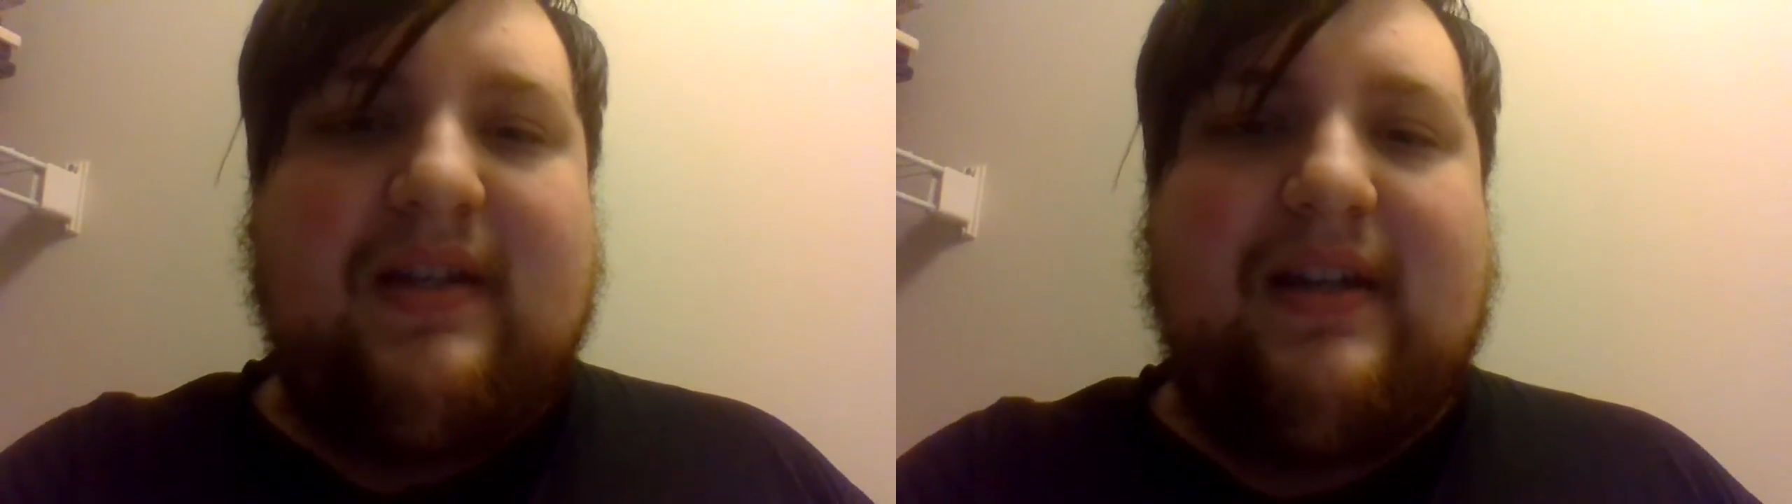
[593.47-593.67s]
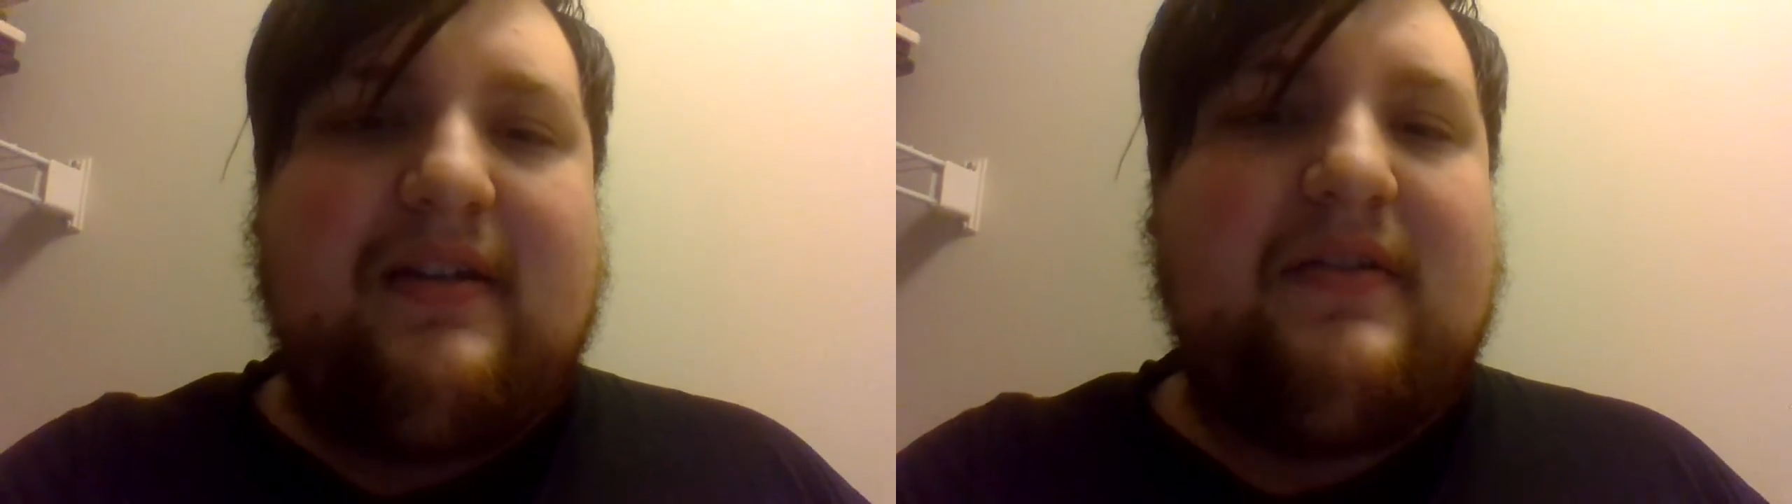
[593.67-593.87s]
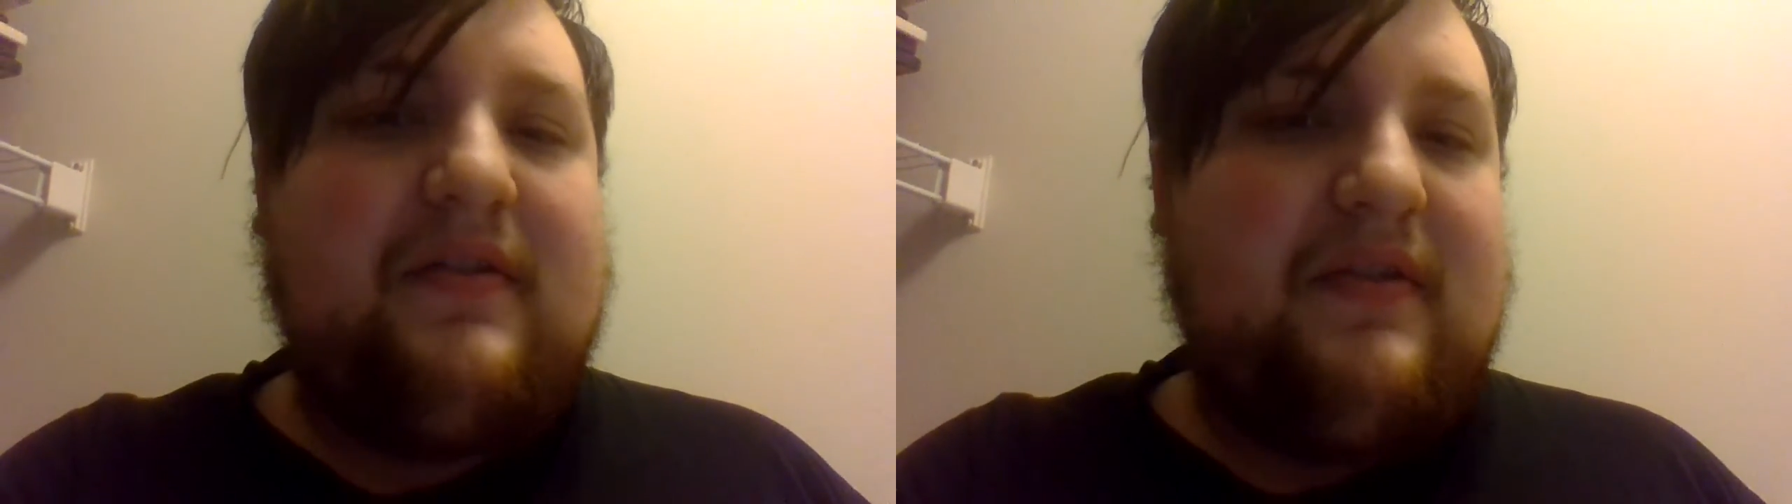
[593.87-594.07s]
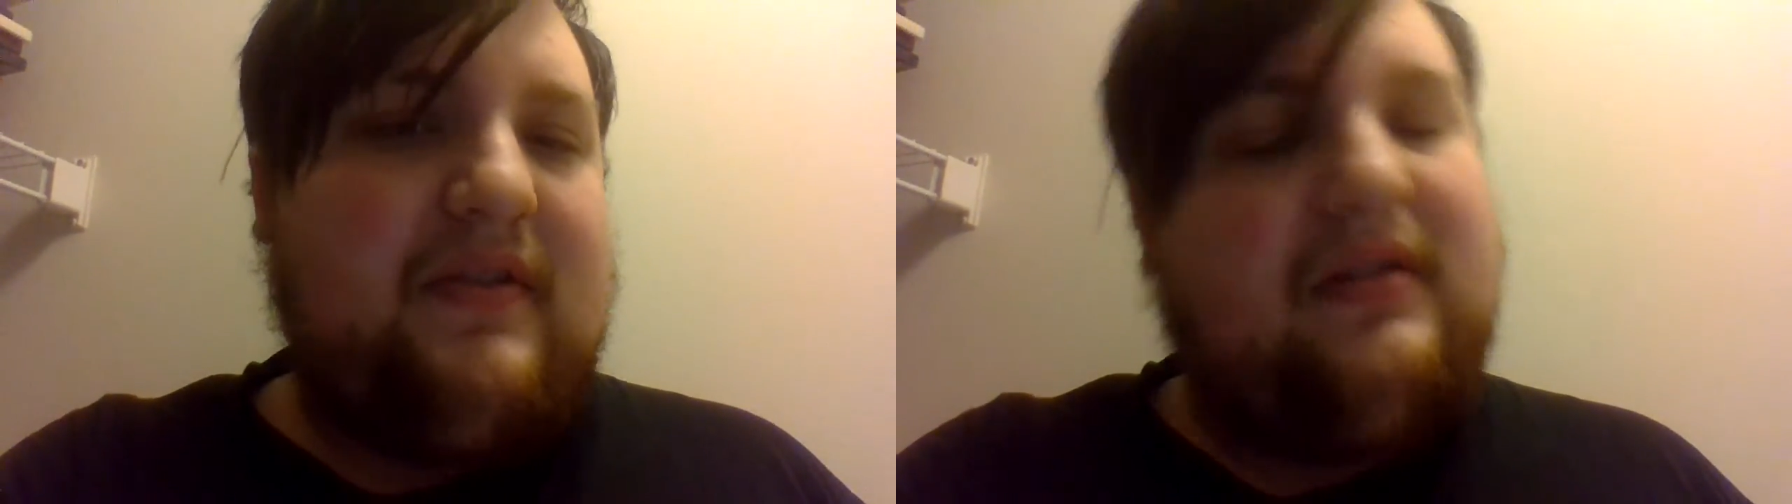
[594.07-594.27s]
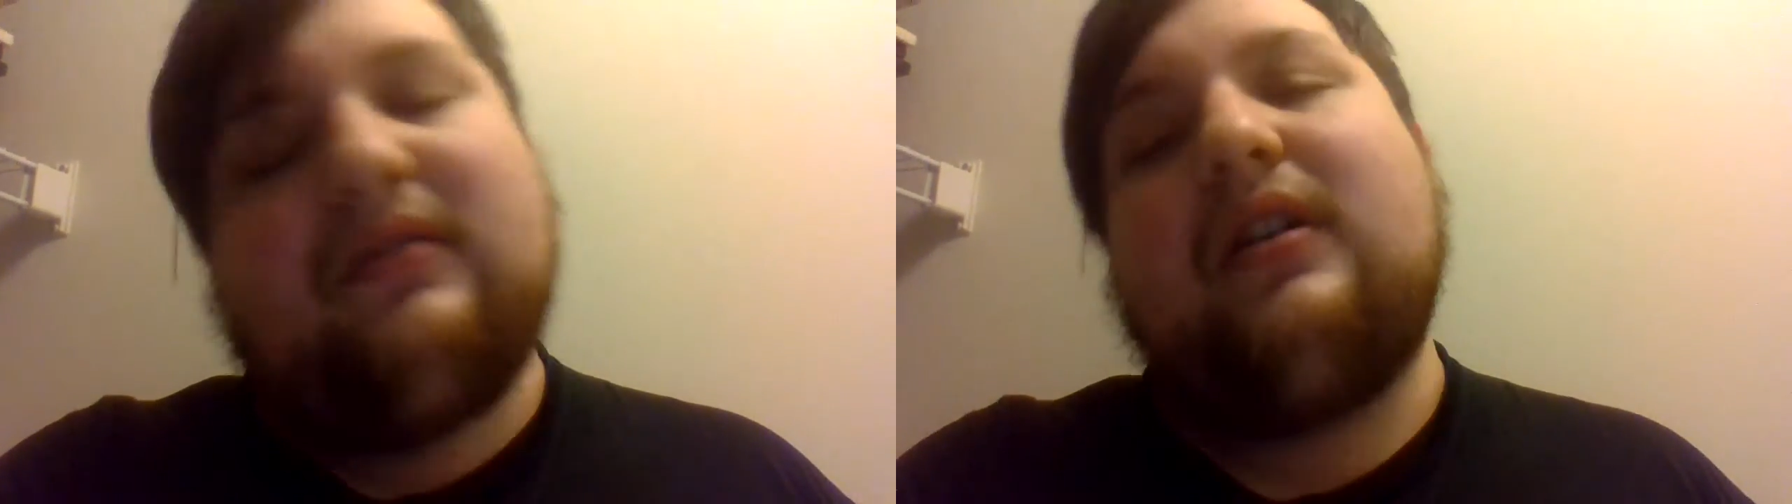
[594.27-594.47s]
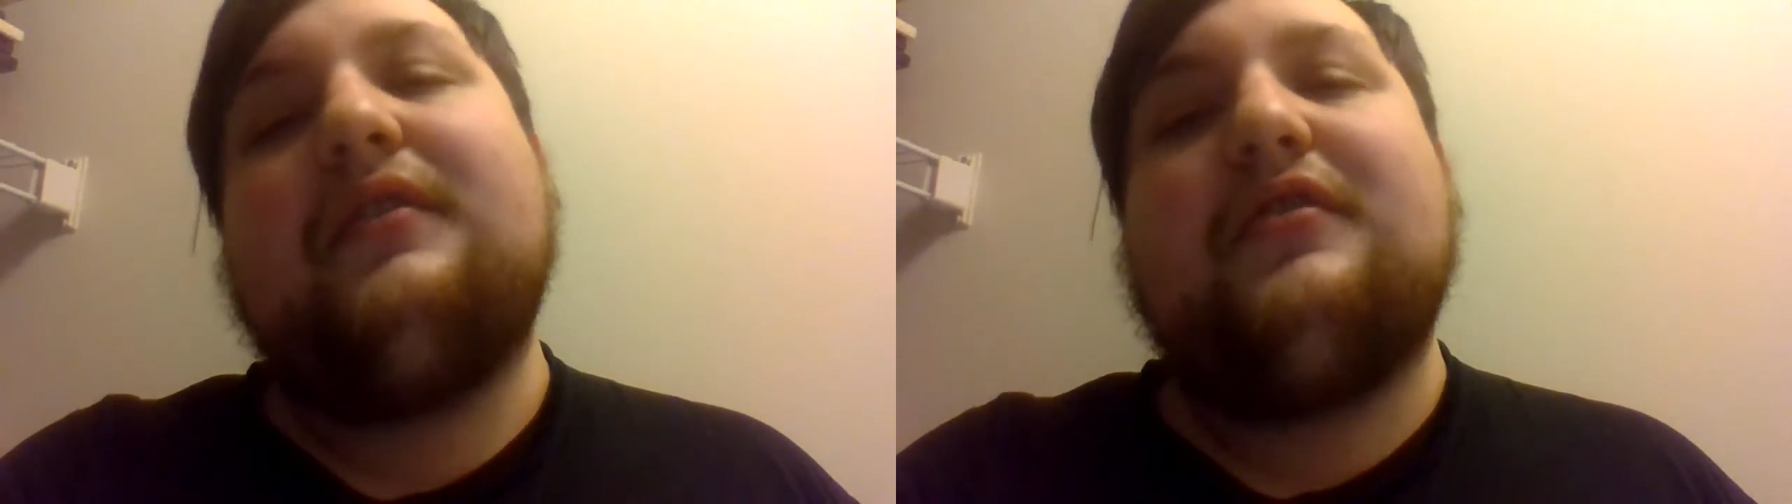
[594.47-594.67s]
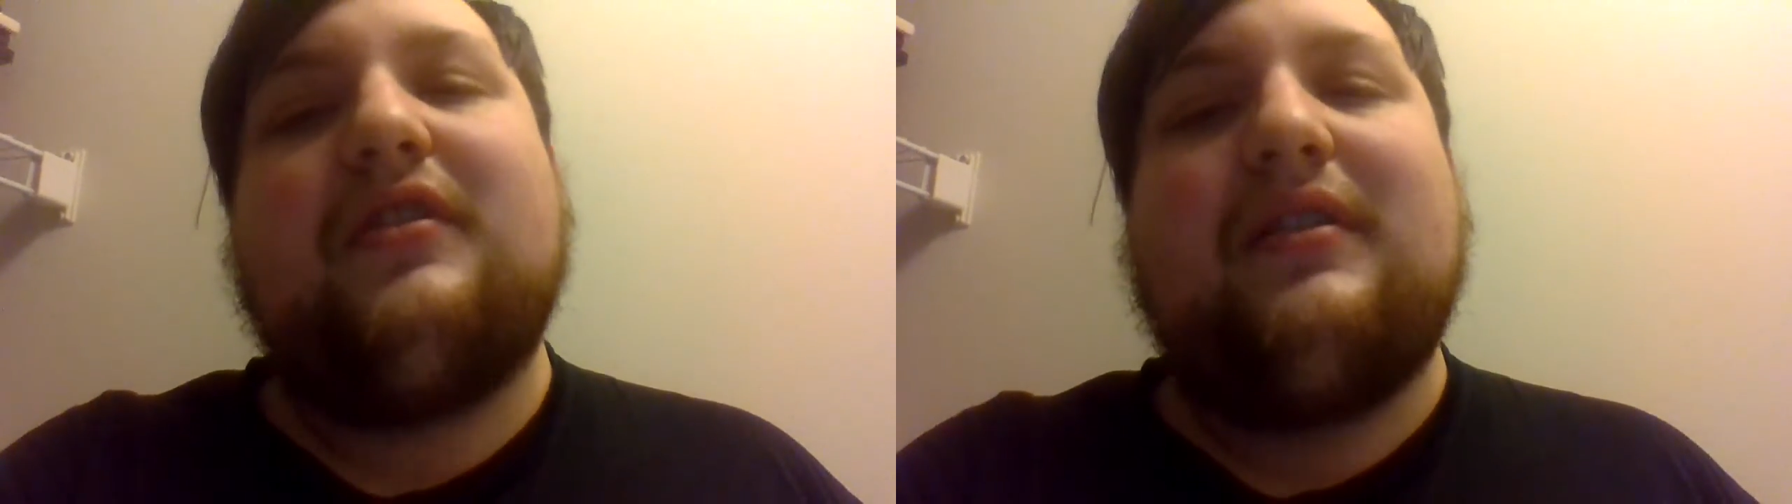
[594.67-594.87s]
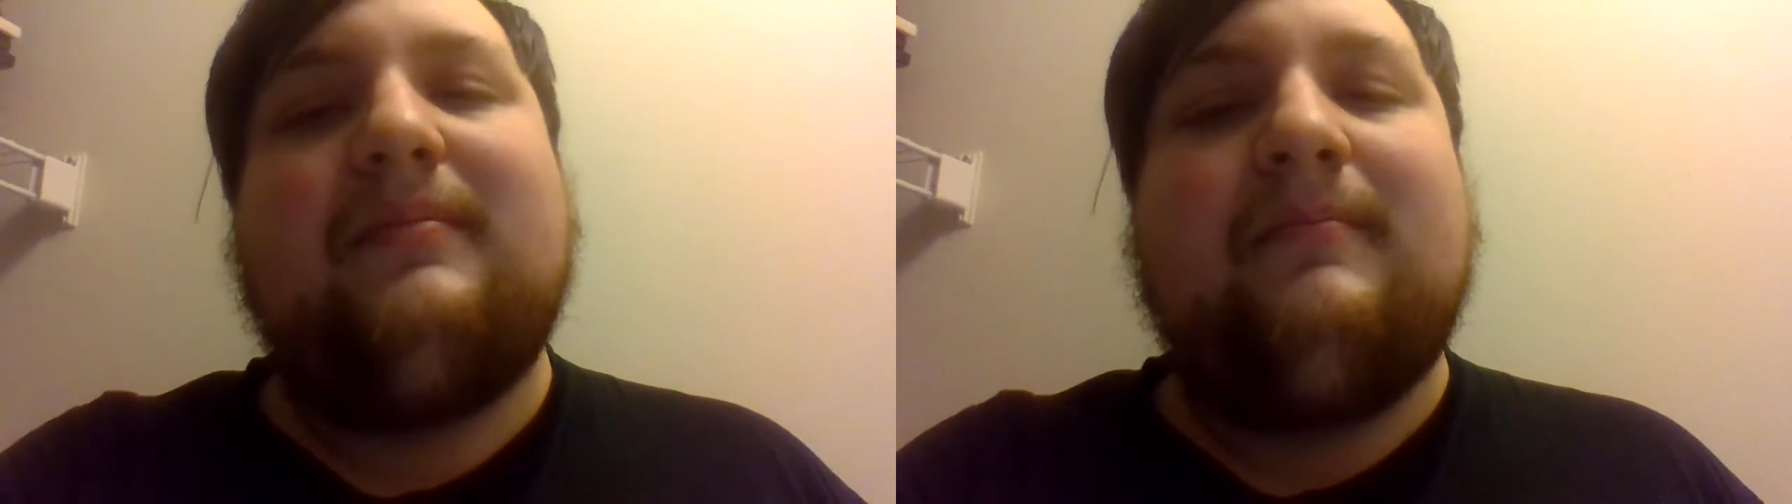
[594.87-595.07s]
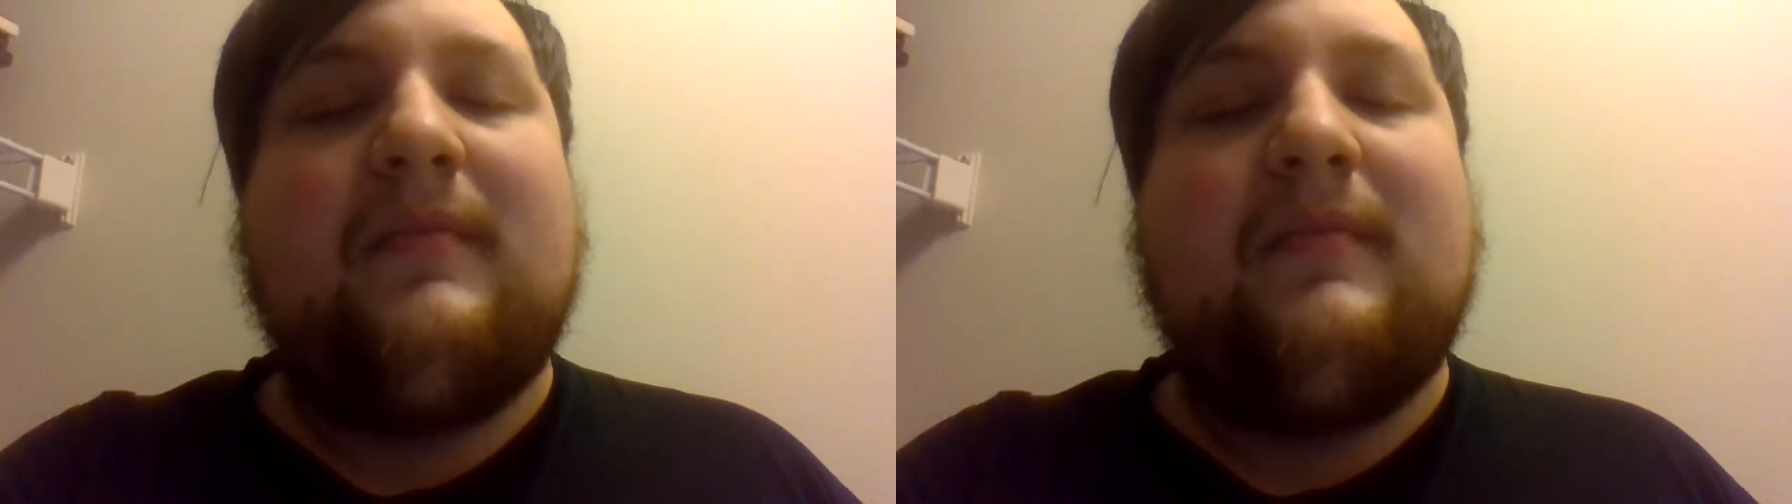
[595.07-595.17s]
It is still a country,